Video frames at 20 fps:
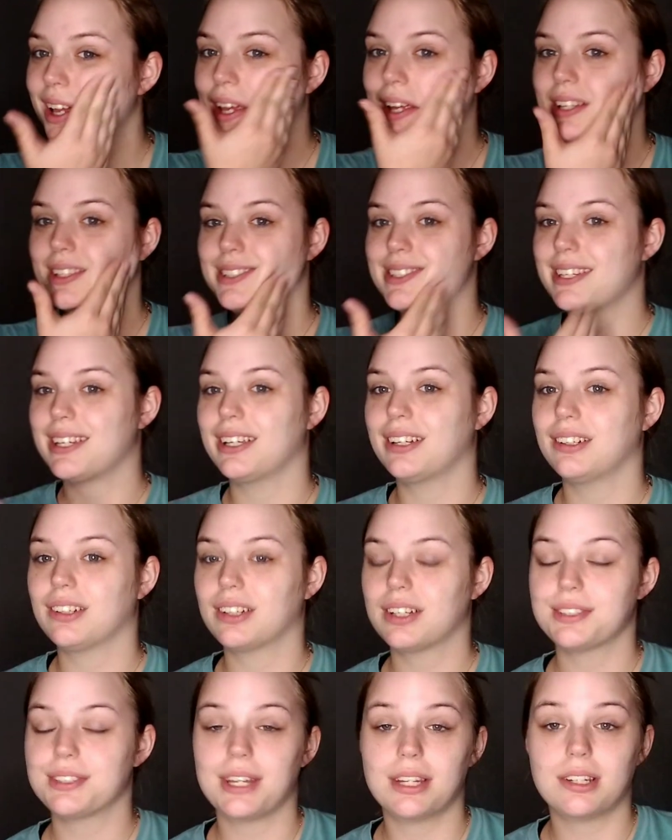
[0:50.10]
until,
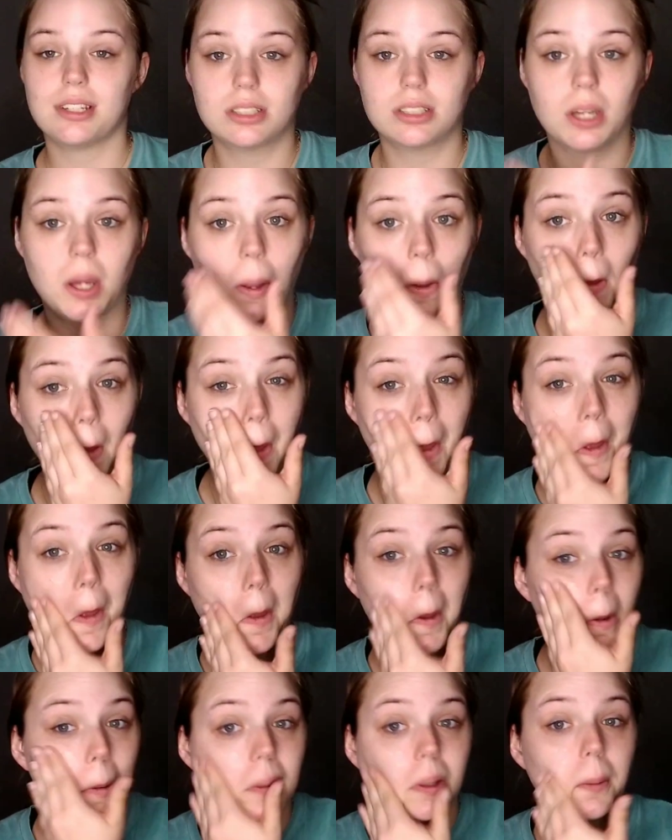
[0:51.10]
because I just
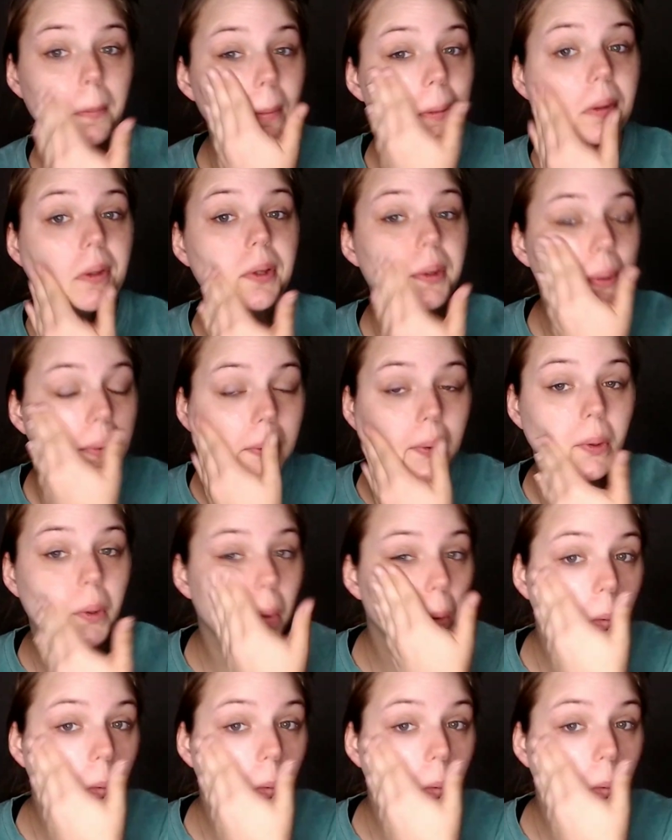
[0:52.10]
typically